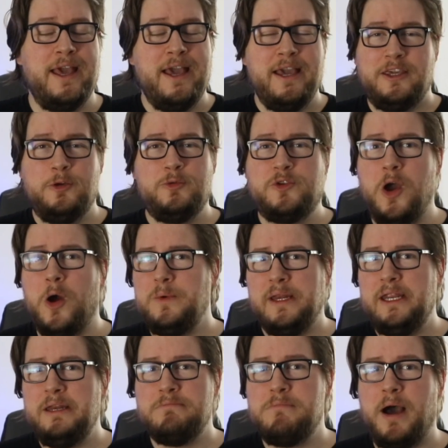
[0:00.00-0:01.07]
You don't
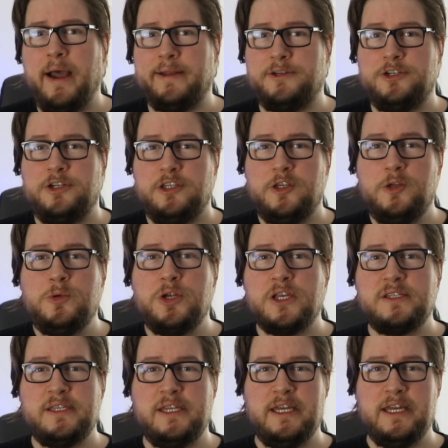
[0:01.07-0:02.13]
need much. You
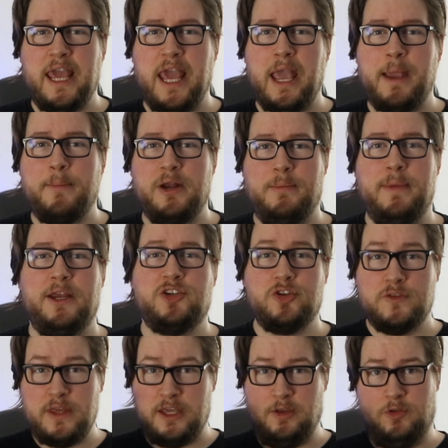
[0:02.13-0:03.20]
just need a camera to make sure
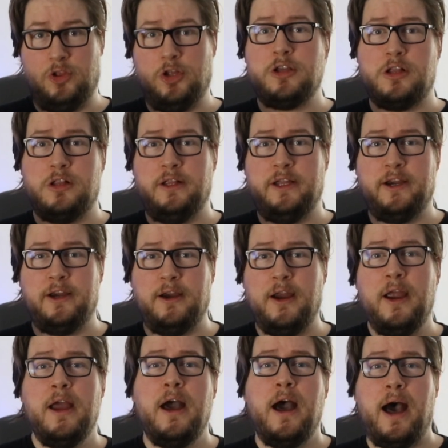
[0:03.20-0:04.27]
that you look clear,
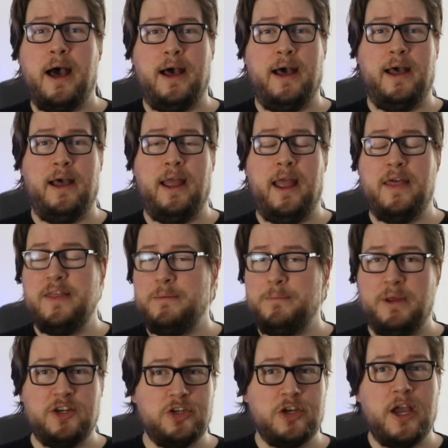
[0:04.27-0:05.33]
and then
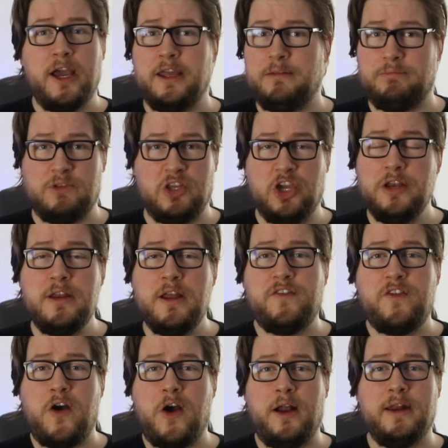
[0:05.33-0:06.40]
make sure you got good enough
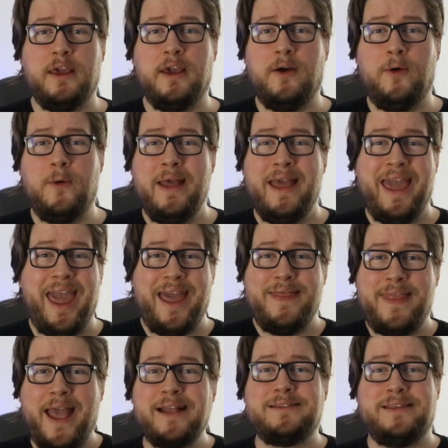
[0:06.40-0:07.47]
audio,
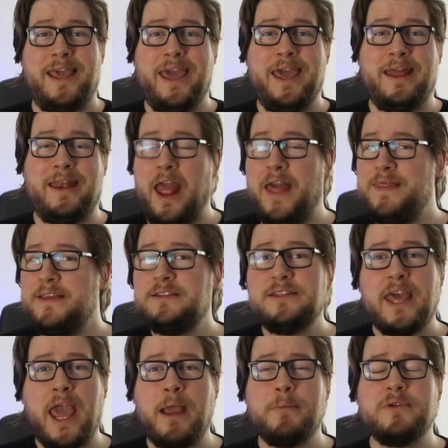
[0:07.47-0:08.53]
and that's it. And this
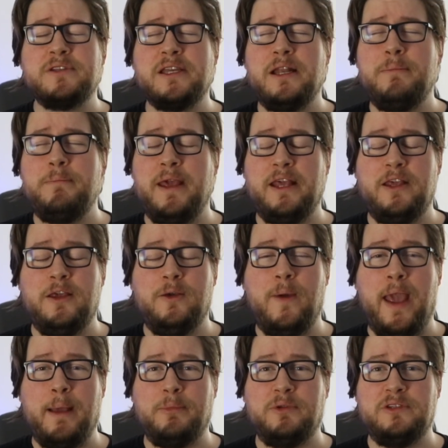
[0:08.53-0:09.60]
camera is gonna make you
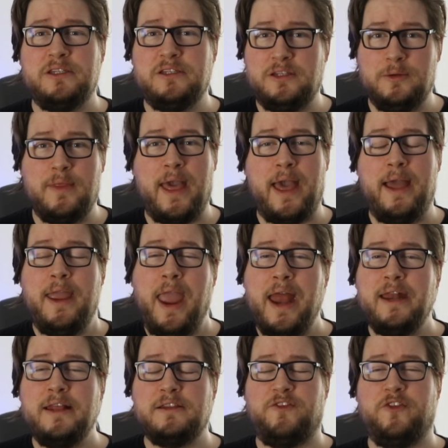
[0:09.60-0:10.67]
able to do that,
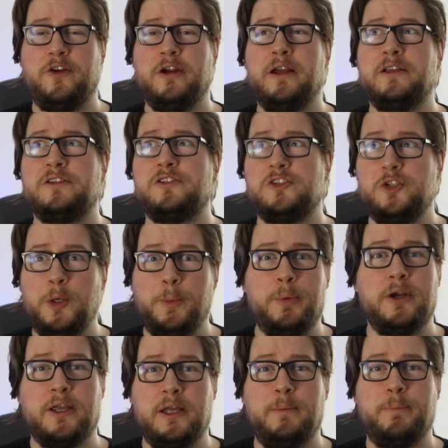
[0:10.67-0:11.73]
and it's for a super
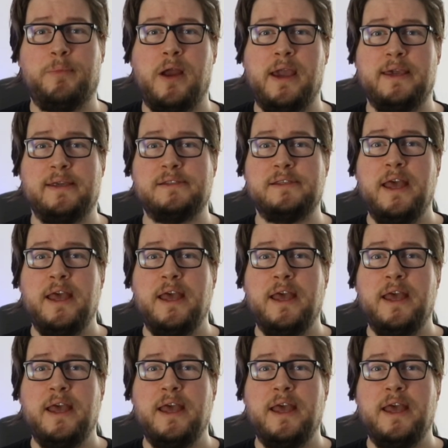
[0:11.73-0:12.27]
good price.